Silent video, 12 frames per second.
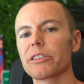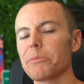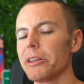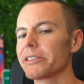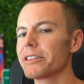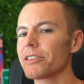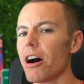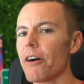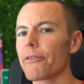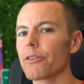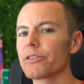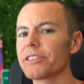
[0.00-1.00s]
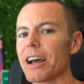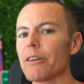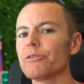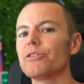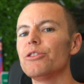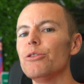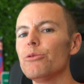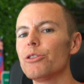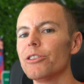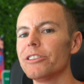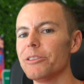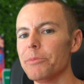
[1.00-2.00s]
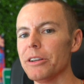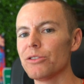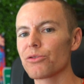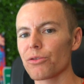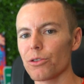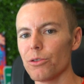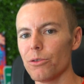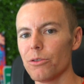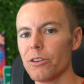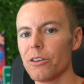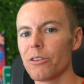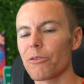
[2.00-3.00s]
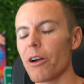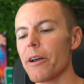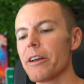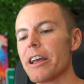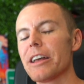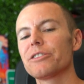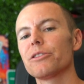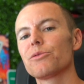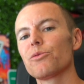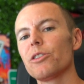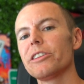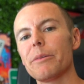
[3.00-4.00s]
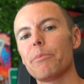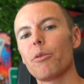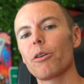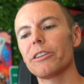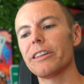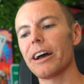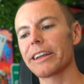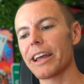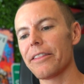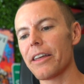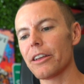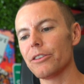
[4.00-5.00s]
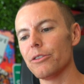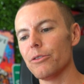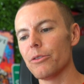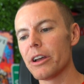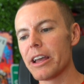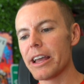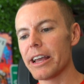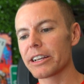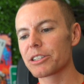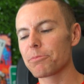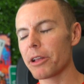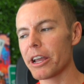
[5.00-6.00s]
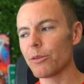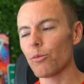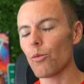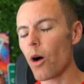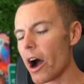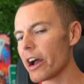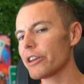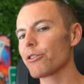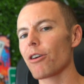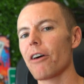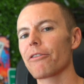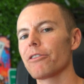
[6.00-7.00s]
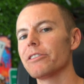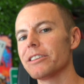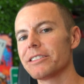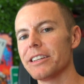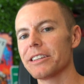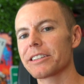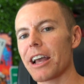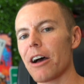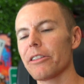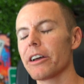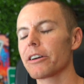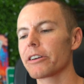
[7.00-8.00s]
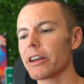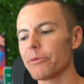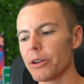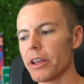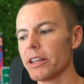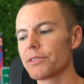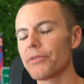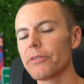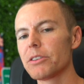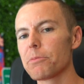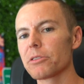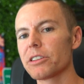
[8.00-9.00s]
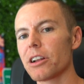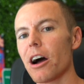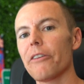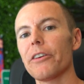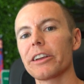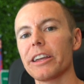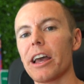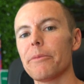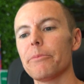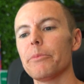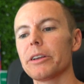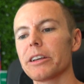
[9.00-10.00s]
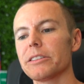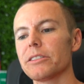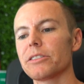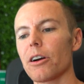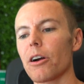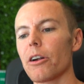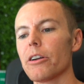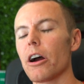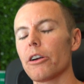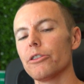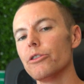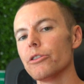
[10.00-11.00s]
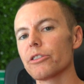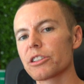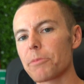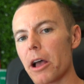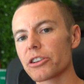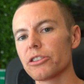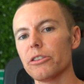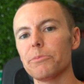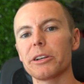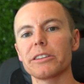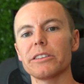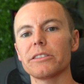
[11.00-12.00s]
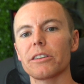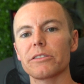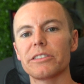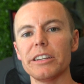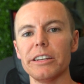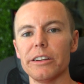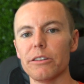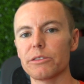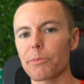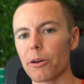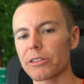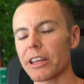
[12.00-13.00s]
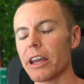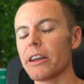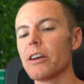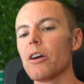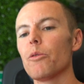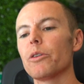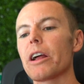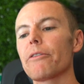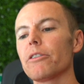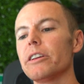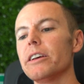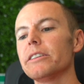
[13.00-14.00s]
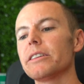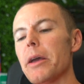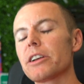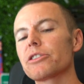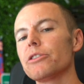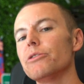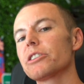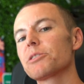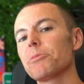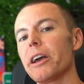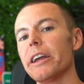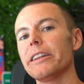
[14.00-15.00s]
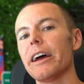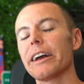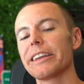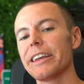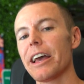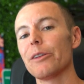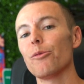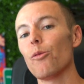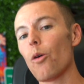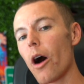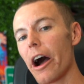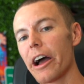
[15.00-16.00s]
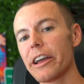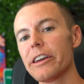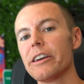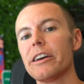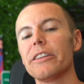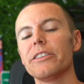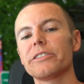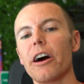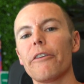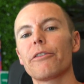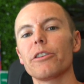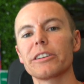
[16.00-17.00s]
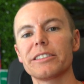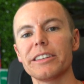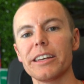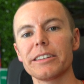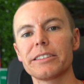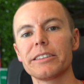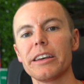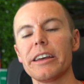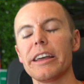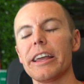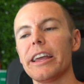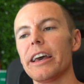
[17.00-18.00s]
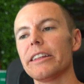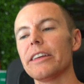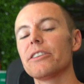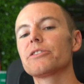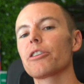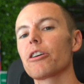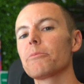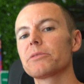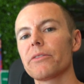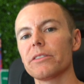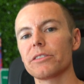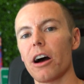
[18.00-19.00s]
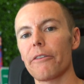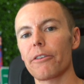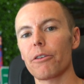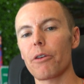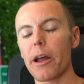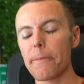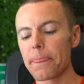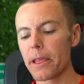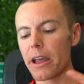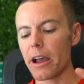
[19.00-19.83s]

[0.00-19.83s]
They're going to be like, this offer sounds too good to be true, right? So it's really important, again, that you explain why you're offering this discount. Like, okay, it's 50% off, again, because it's our New Year's special, because it's our CEO's birthday, whatever it is, make sure you explain, again, why this offer exists and in the terms of this offer, right?